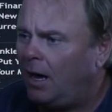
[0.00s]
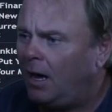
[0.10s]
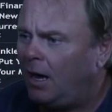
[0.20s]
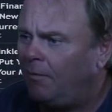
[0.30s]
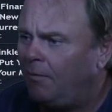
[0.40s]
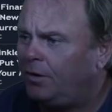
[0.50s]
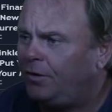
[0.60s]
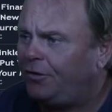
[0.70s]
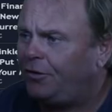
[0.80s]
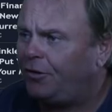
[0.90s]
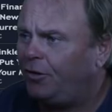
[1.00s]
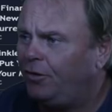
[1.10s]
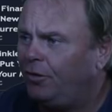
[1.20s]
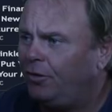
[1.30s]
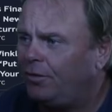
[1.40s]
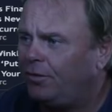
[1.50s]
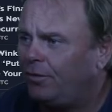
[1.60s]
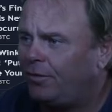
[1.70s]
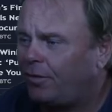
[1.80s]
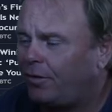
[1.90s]
1, 2,
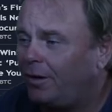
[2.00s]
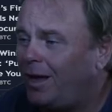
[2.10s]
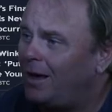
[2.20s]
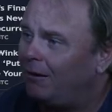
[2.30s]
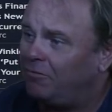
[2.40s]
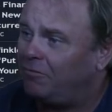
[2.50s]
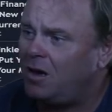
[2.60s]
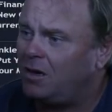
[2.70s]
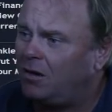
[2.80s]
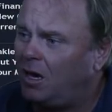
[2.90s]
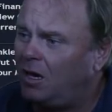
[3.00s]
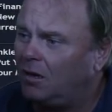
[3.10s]
3. Yeah, right, okay.